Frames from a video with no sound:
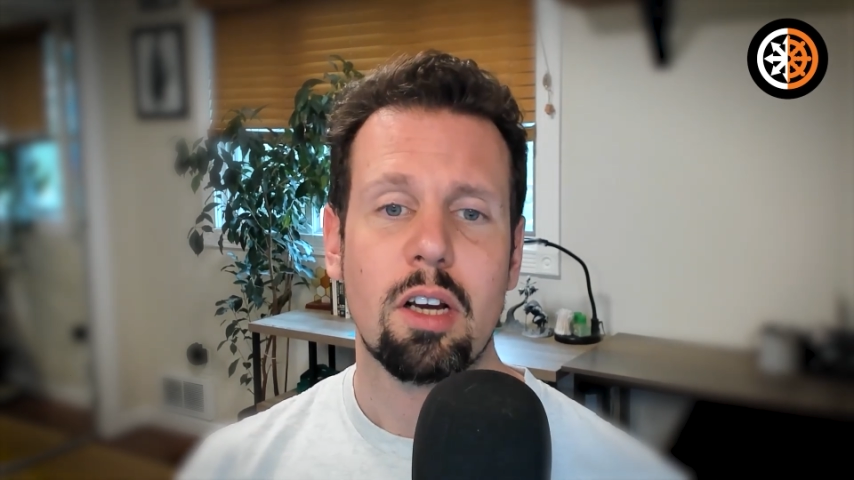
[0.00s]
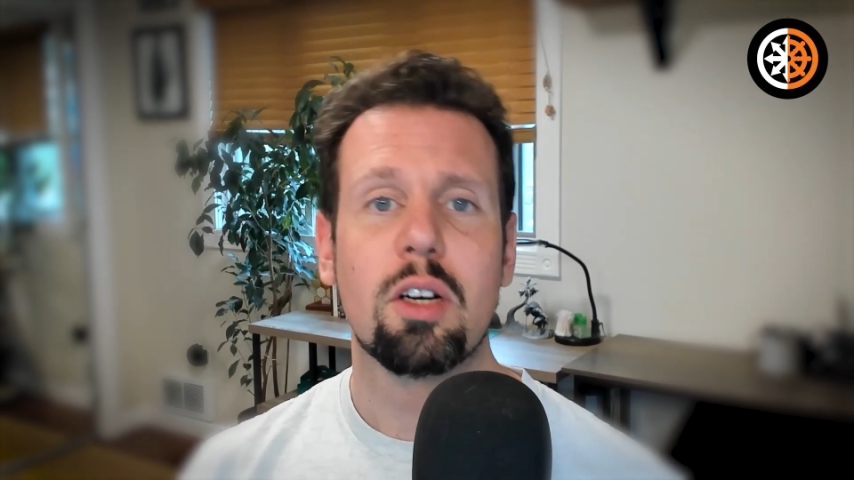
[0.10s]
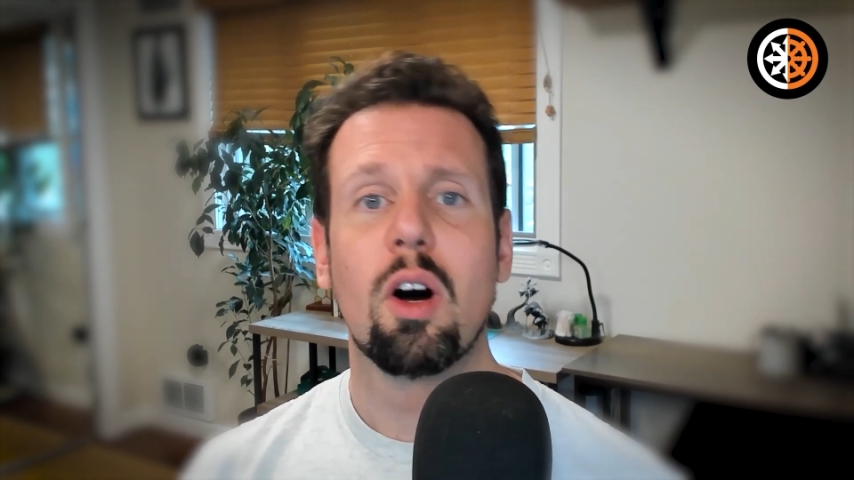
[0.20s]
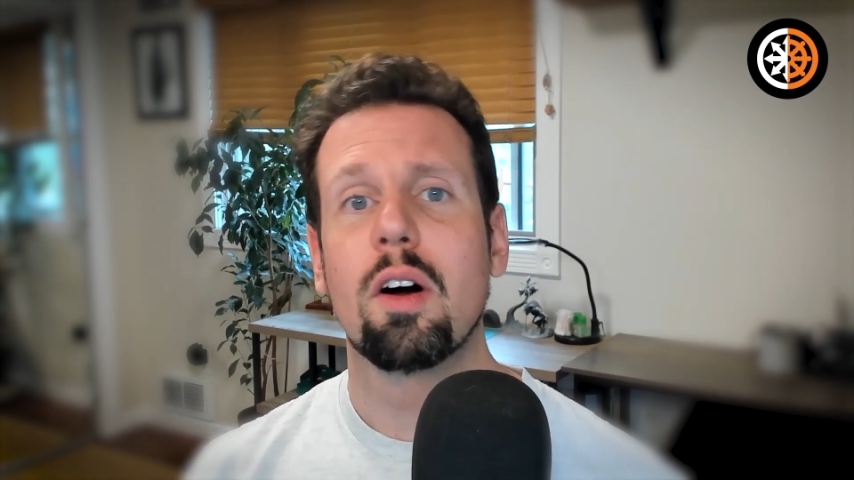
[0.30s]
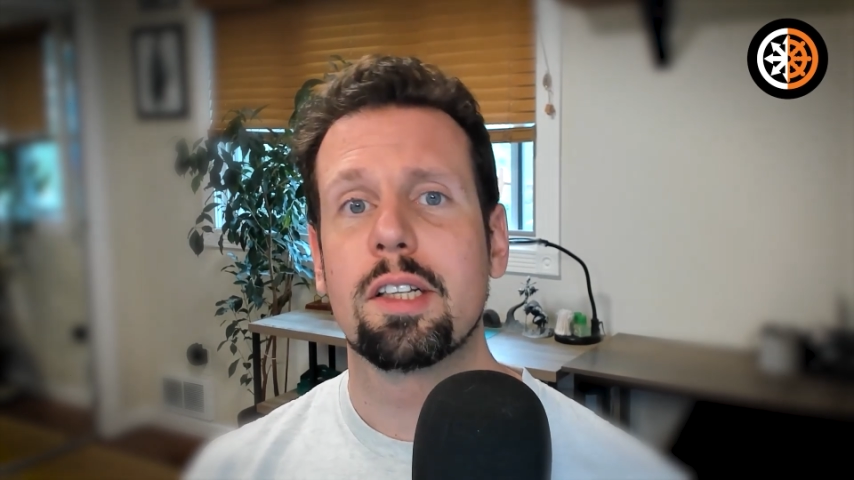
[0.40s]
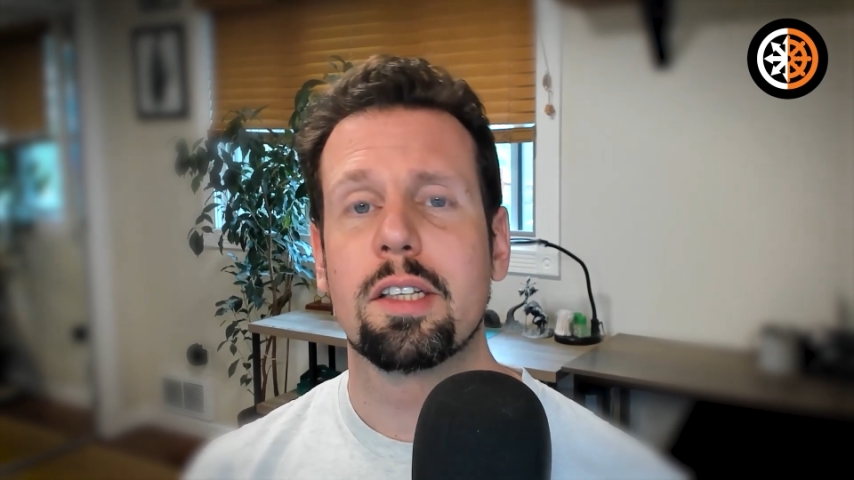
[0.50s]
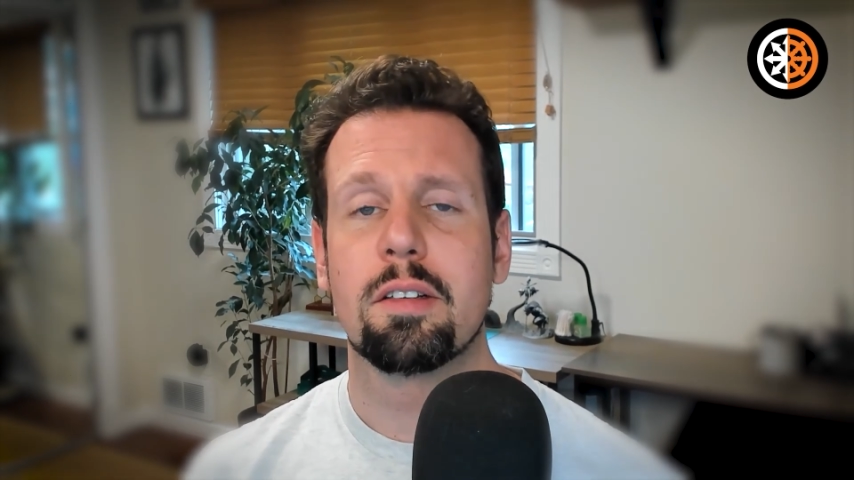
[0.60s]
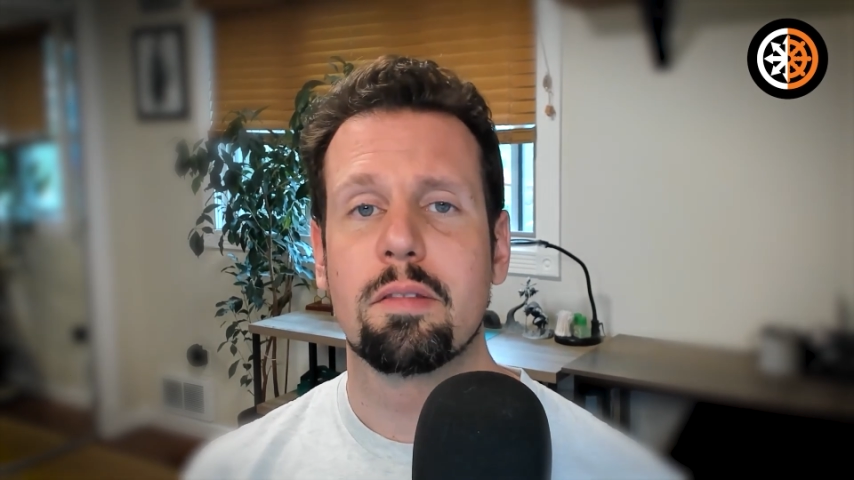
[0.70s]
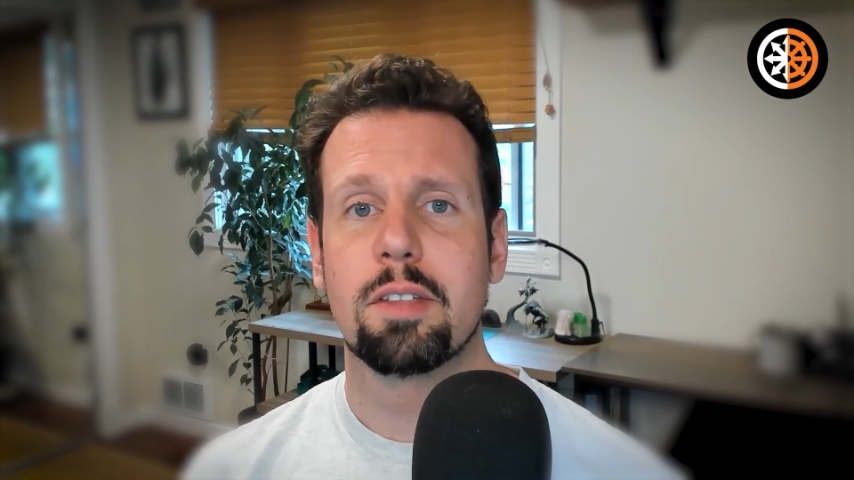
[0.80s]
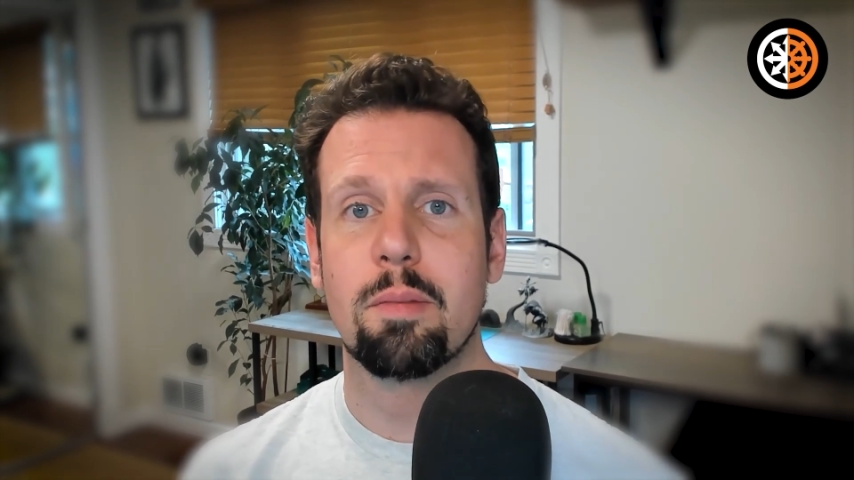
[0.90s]
costs
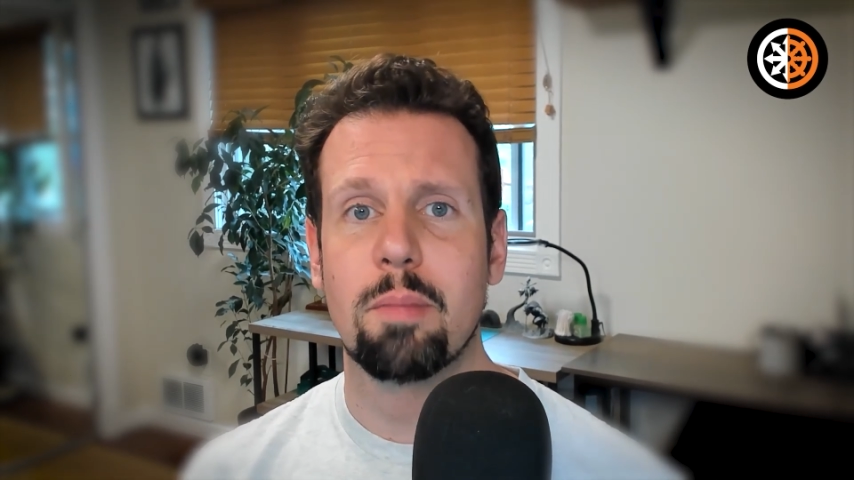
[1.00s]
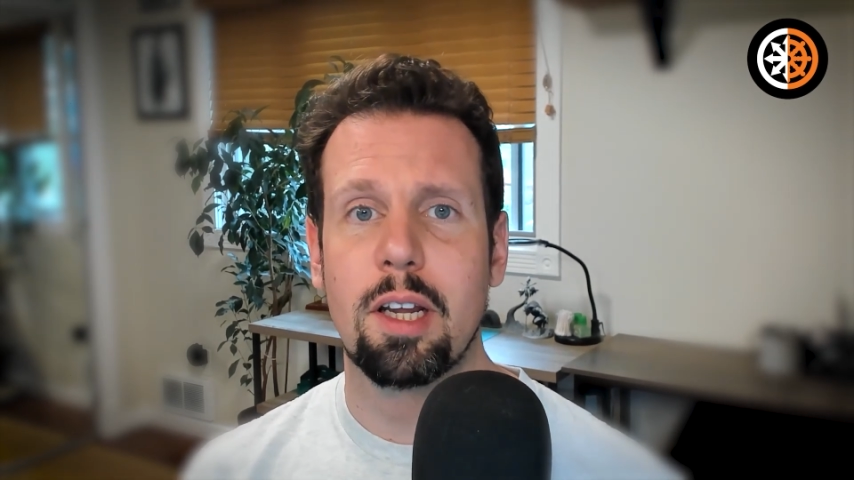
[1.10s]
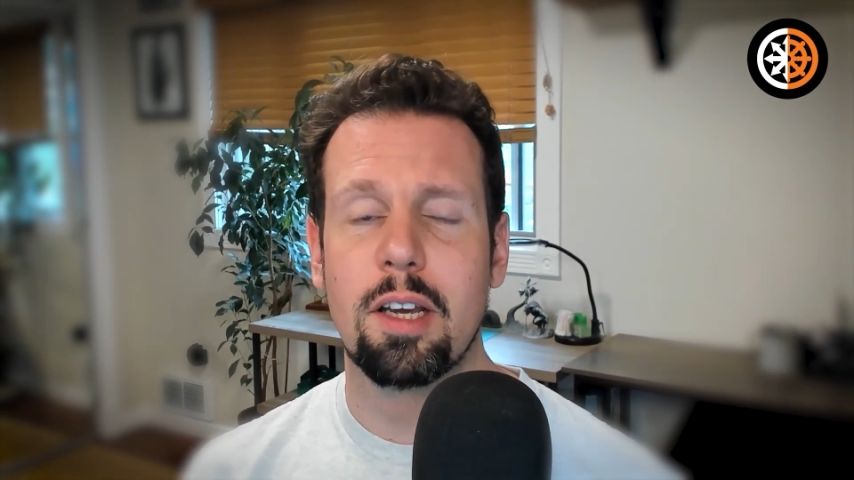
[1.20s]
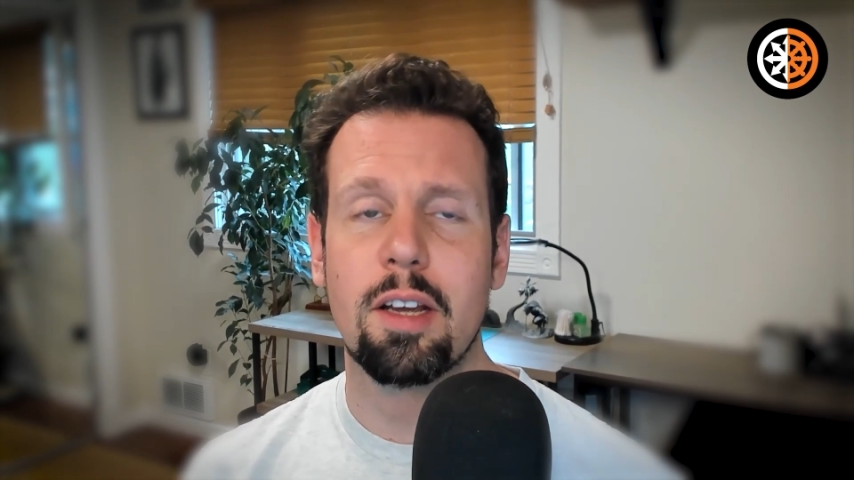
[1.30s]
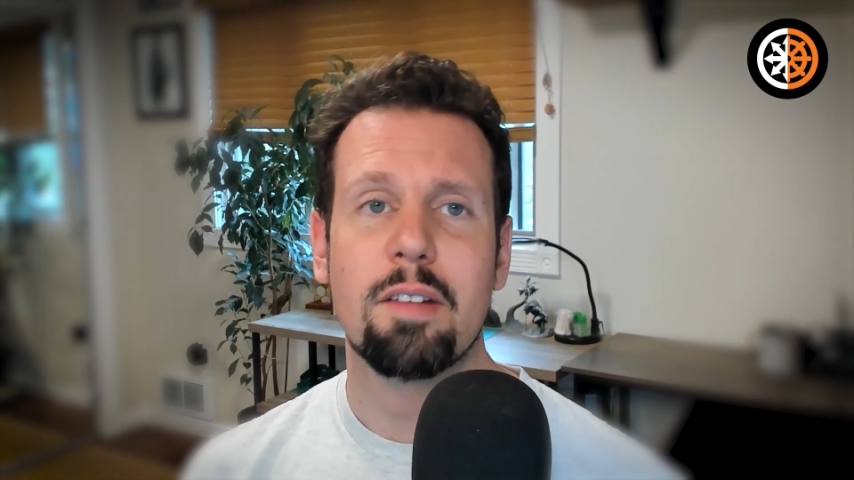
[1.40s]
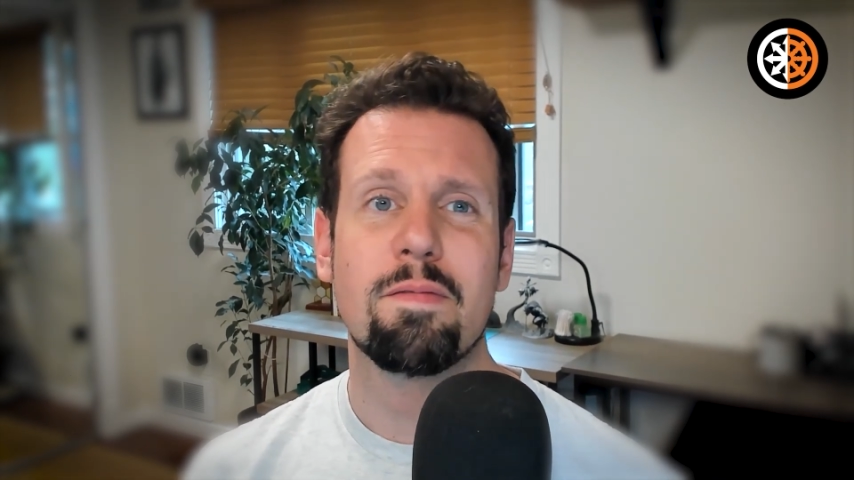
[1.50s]
somebody